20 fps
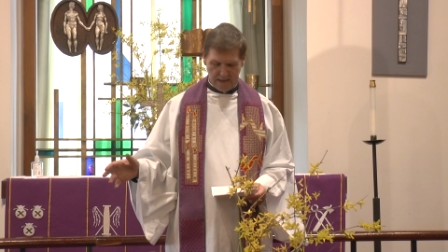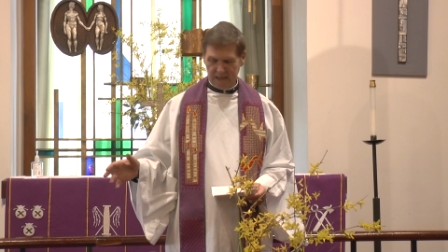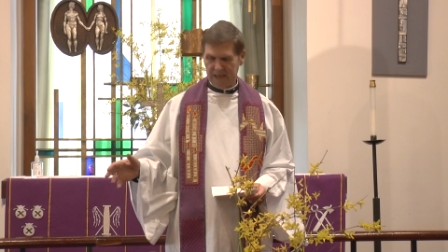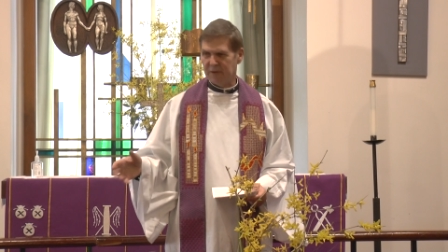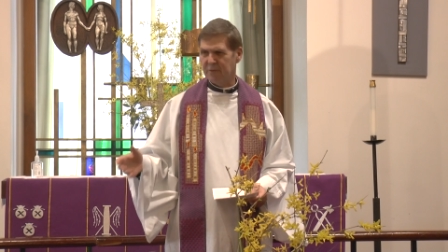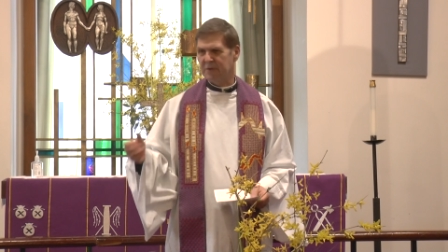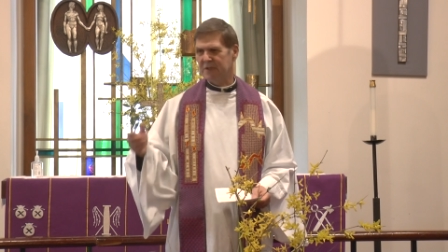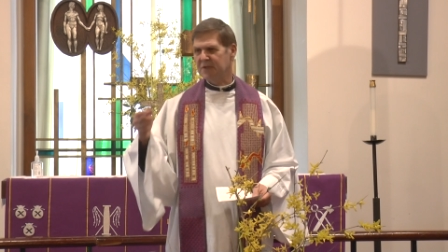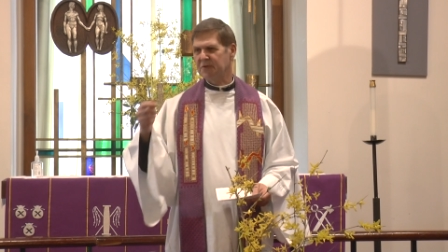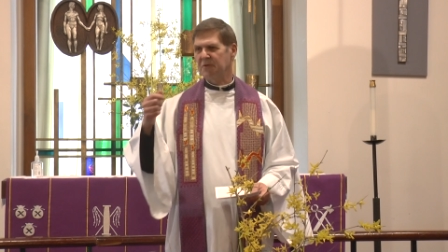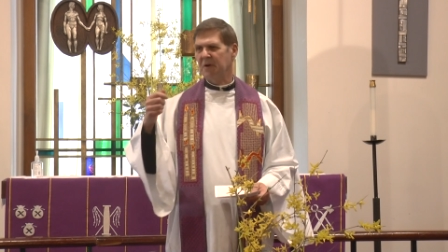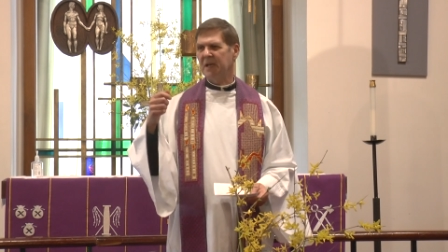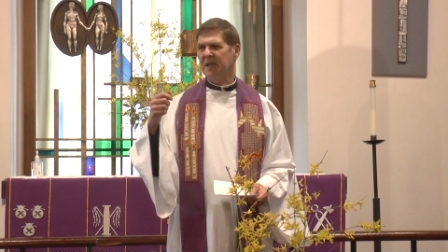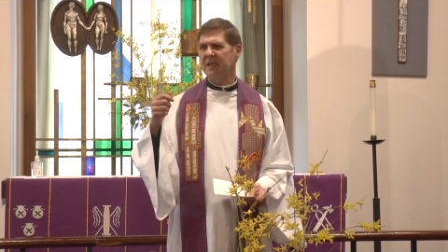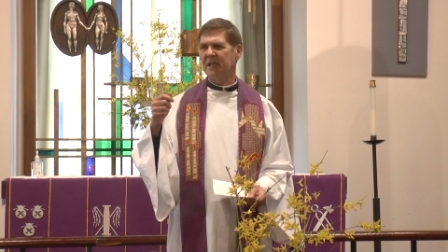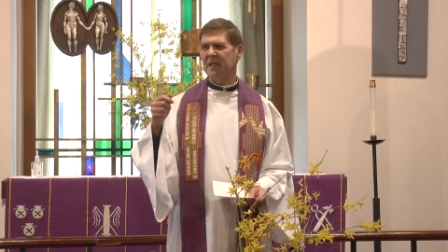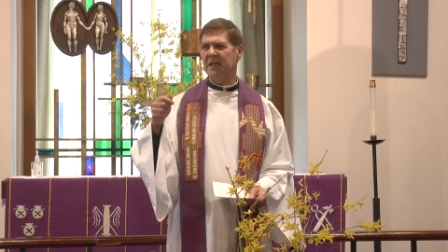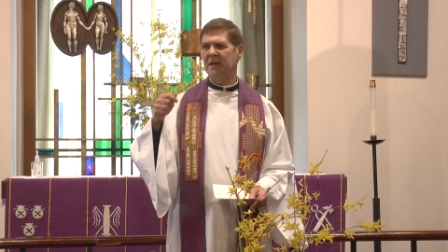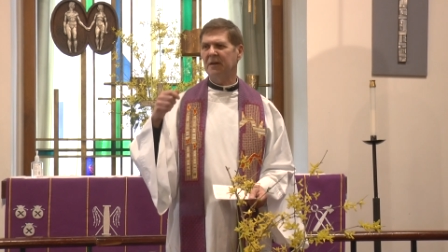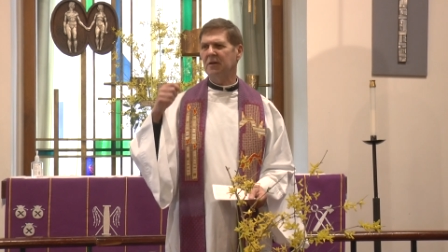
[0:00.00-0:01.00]
he was
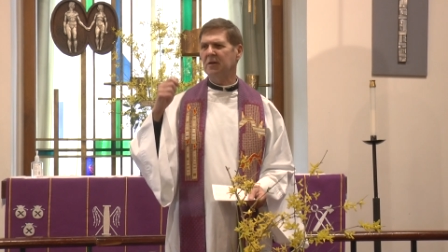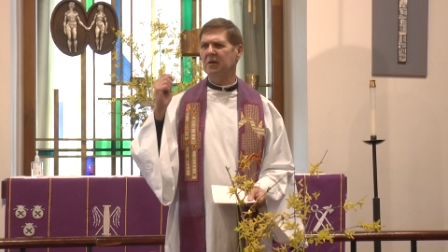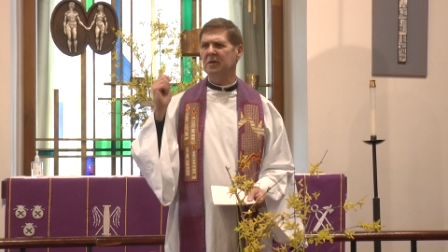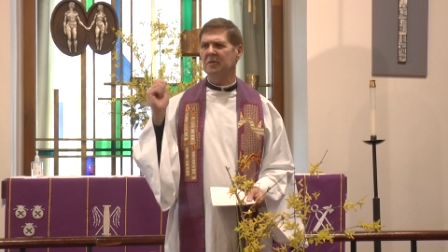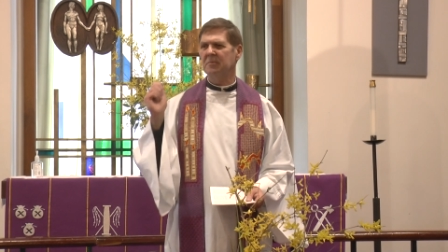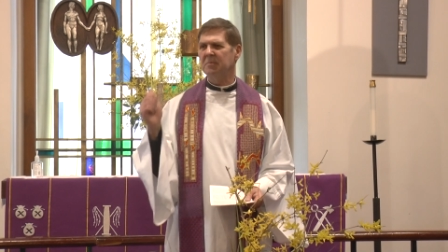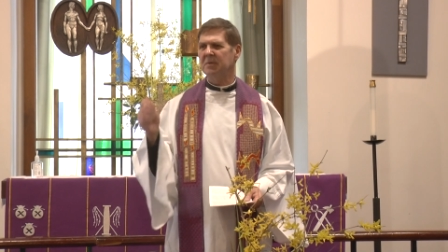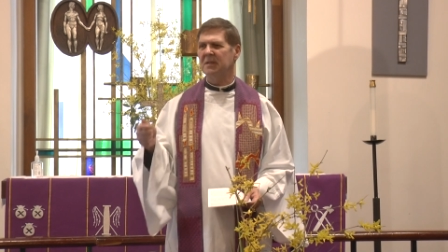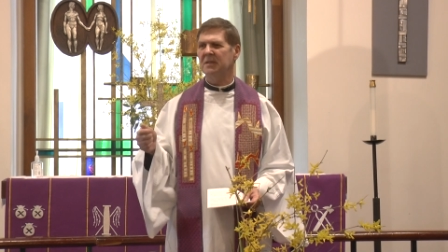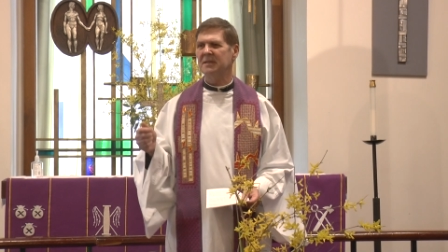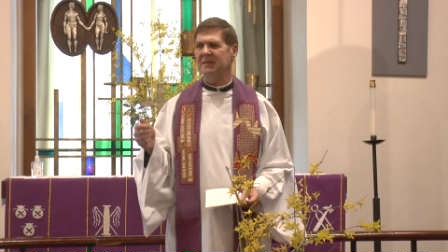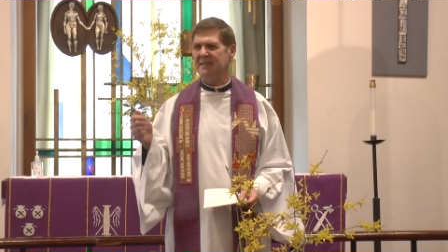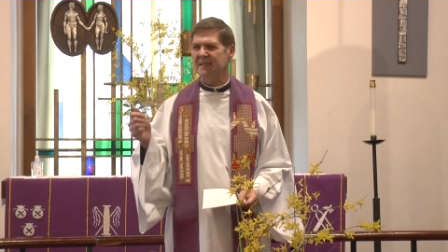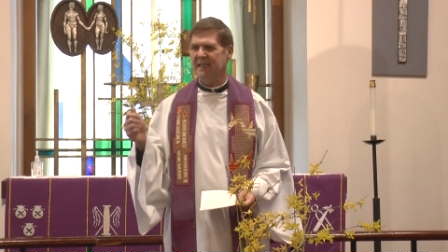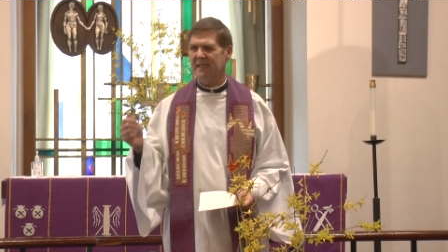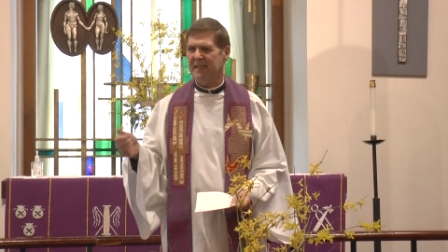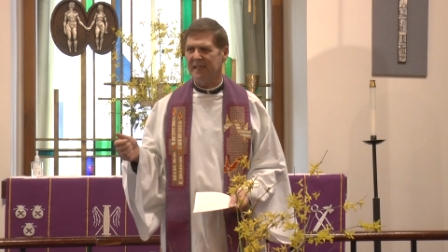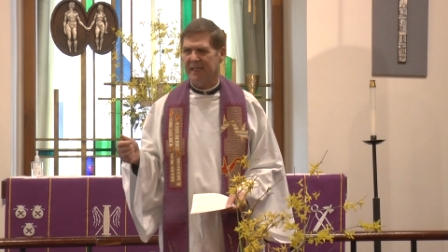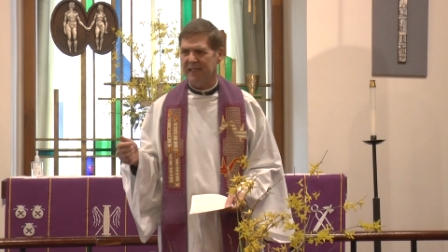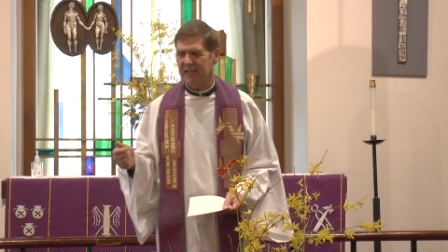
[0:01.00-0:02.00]
drinking herbal
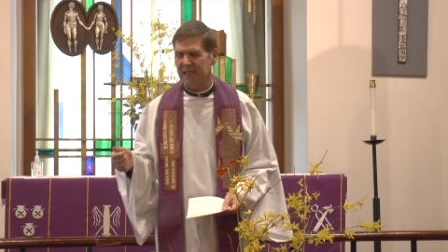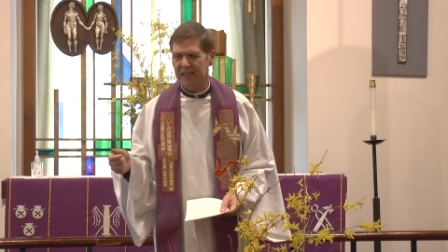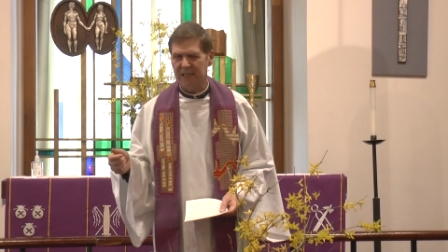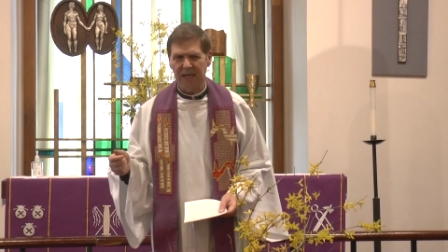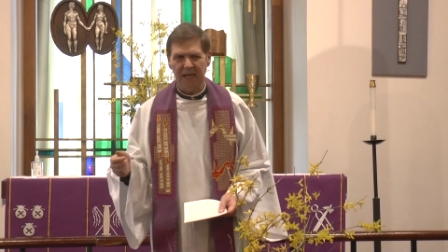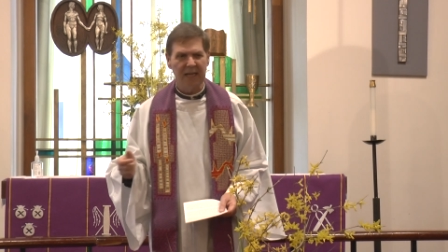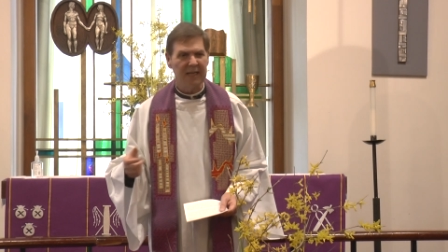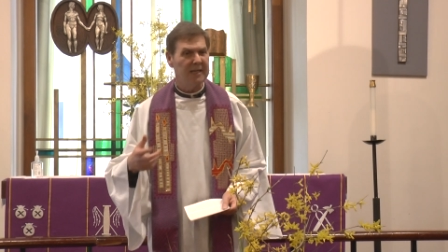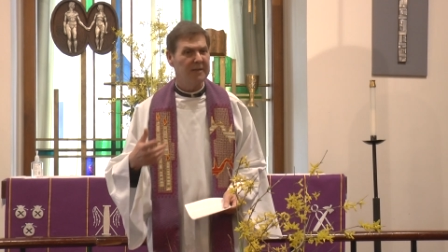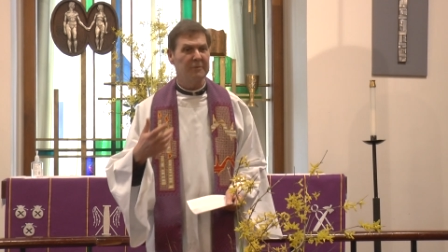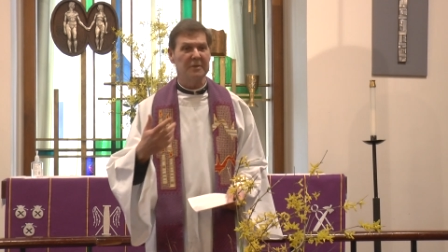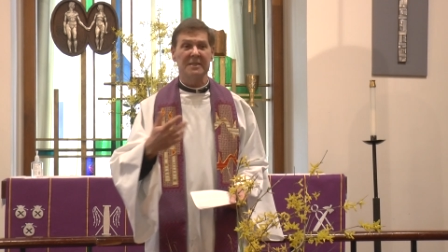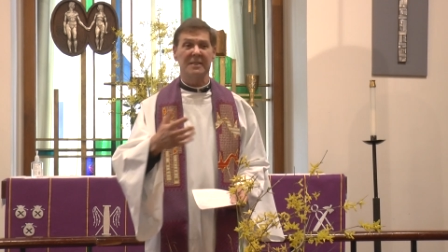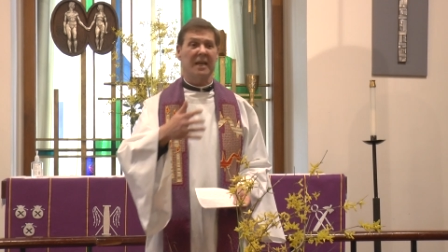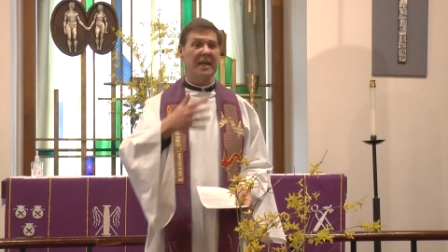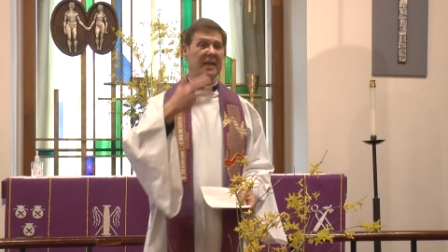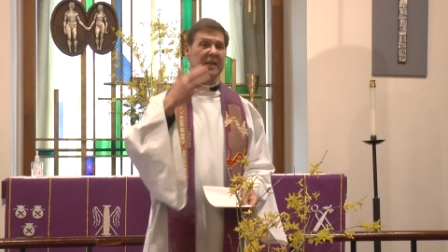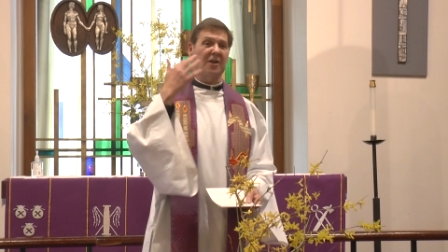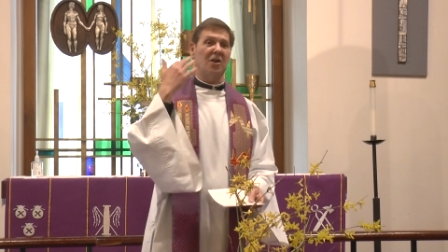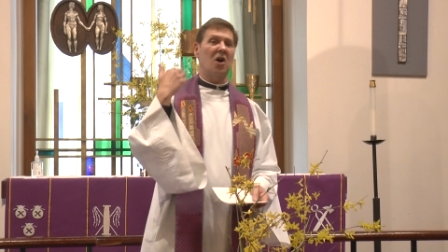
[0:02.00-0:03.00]
tea and he was
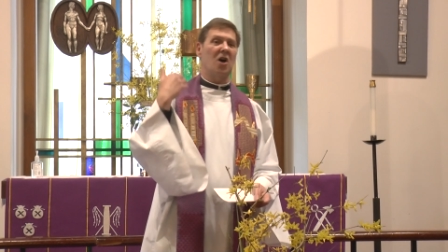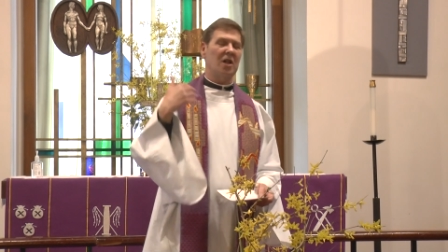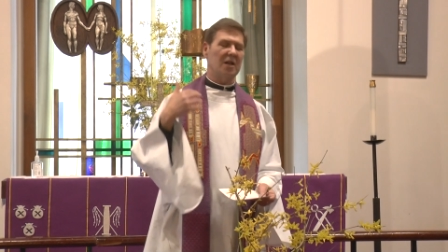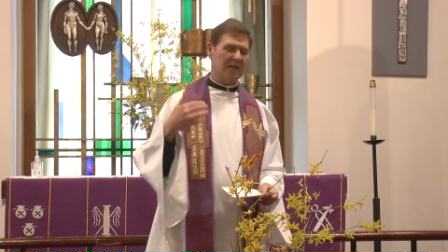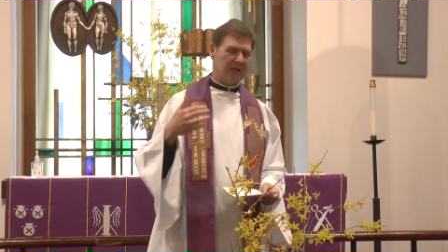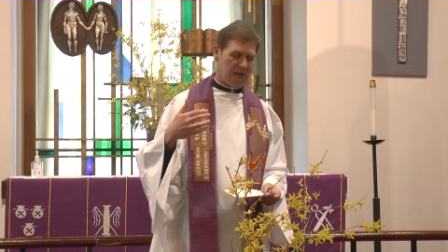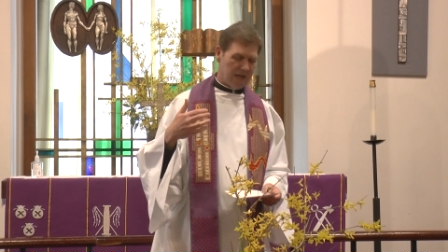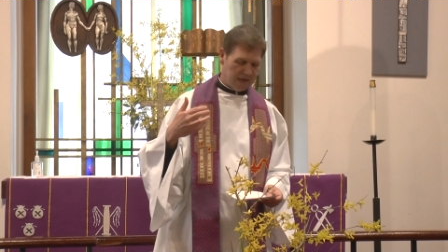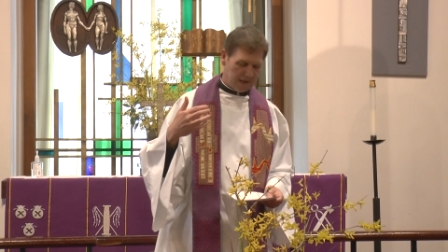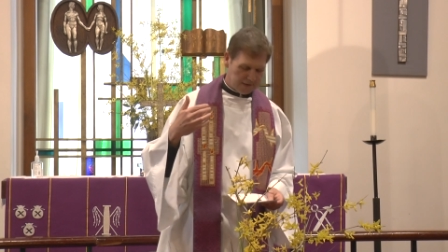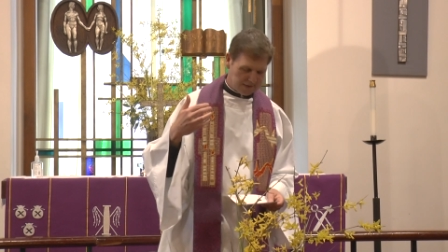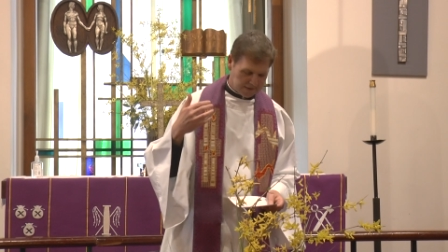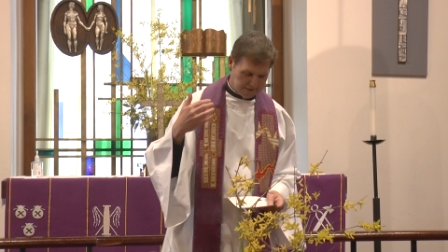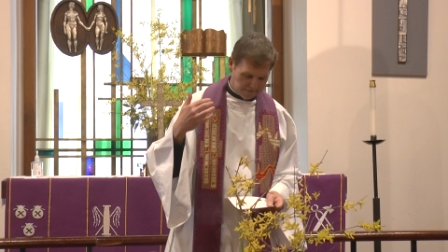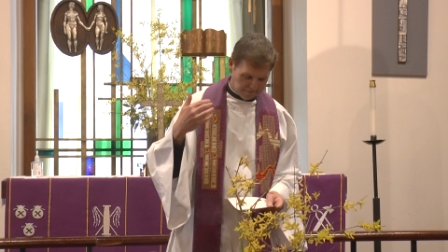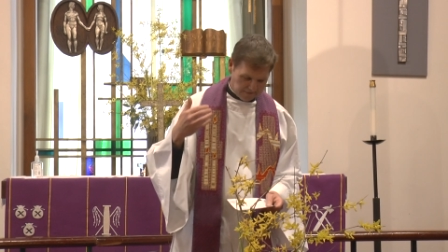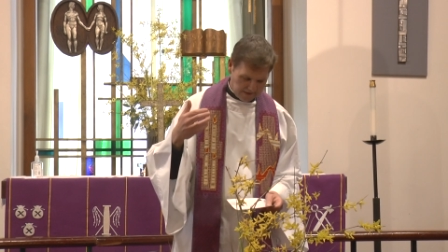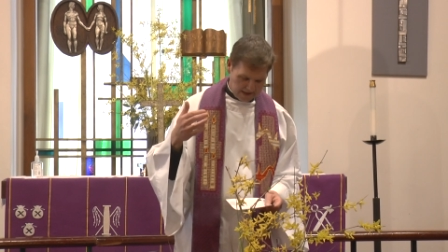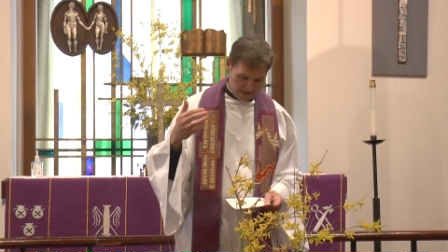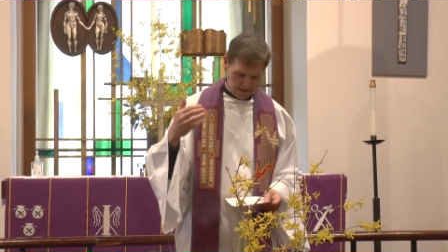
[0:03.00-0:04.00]
taking all kinds
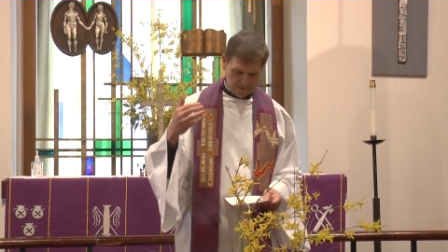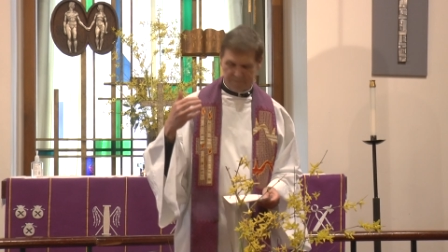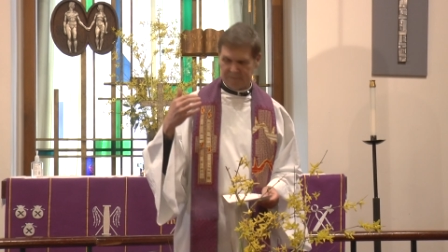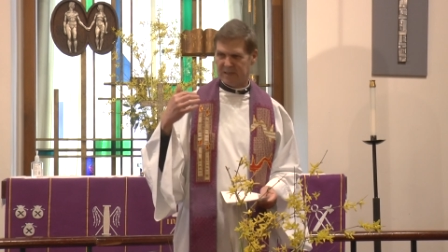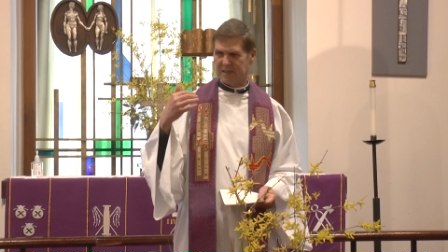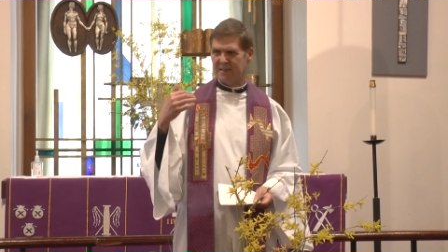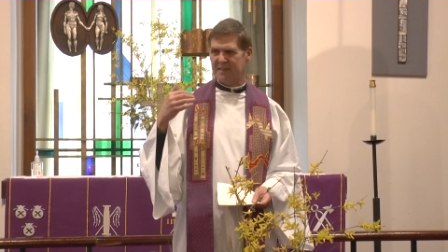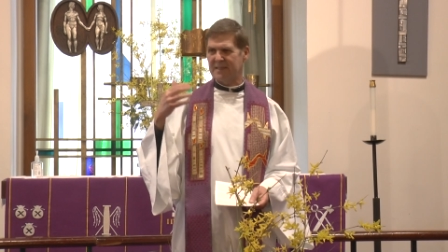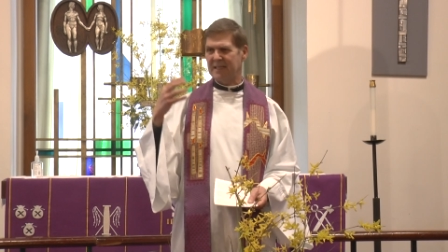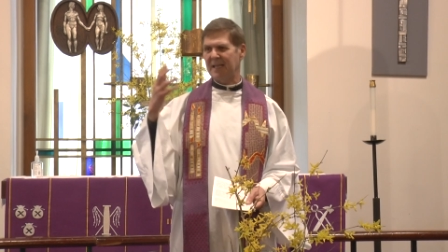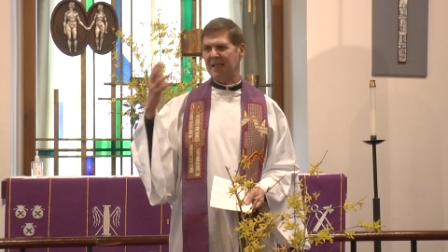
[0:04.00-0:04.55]
of vitamins.